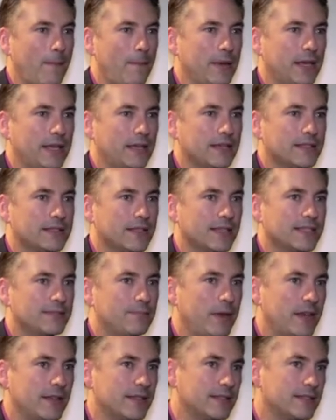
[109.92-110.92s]
Because I
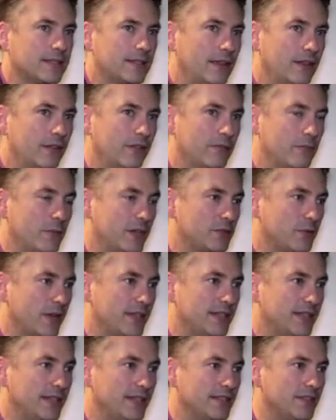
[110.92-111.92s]
spent a lot of my
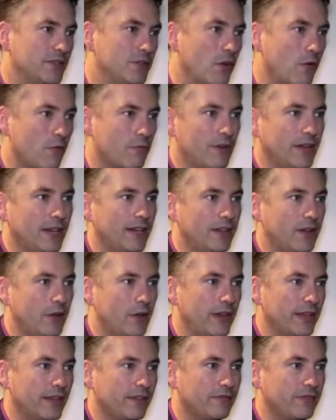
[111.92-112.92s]
20s not really
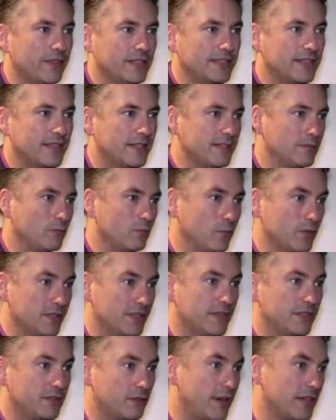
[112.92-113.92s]
knowing if this was
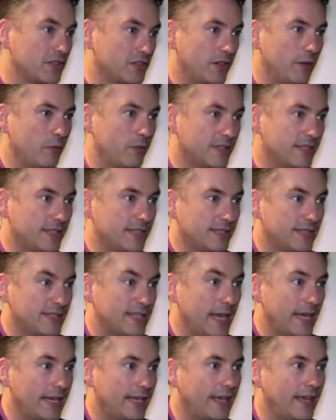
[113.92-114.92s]
the direction I wanted to
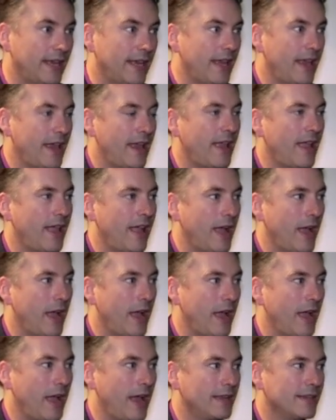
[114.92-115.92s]
take
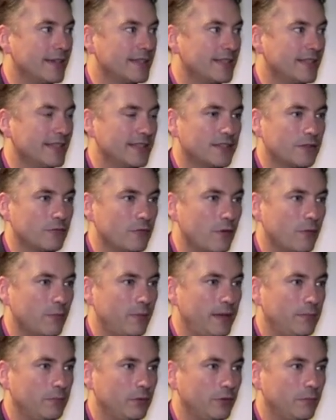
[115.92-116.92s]
and listening to the wrong
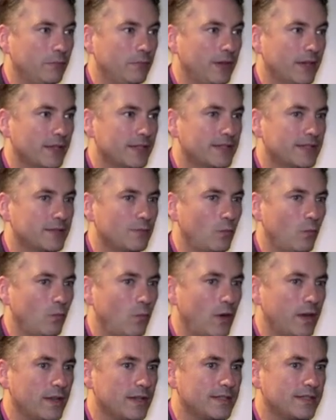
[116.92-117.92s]
people, but
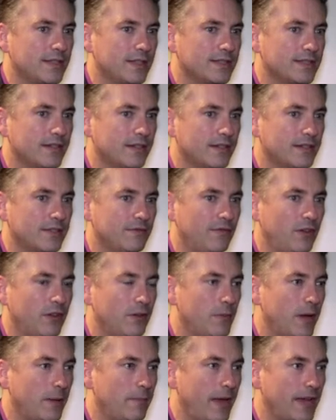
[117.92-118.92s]
once I started to follow
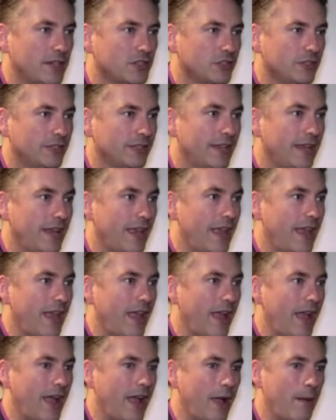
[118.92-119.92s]
my passion,
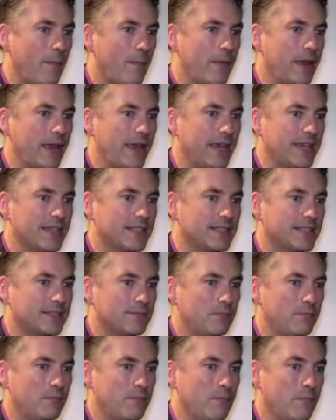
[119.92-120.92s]

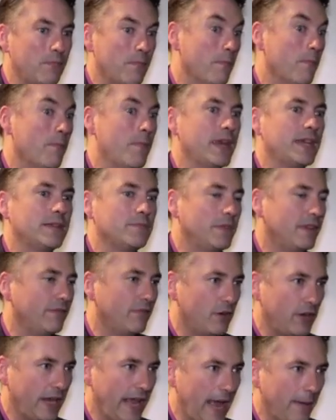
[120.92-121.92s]
it's made me
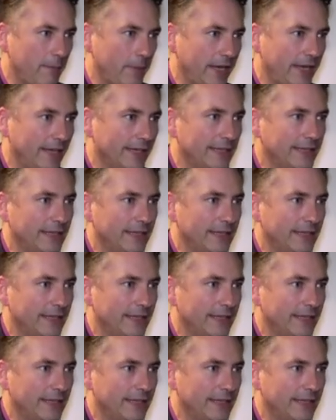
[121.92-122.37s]
very happy.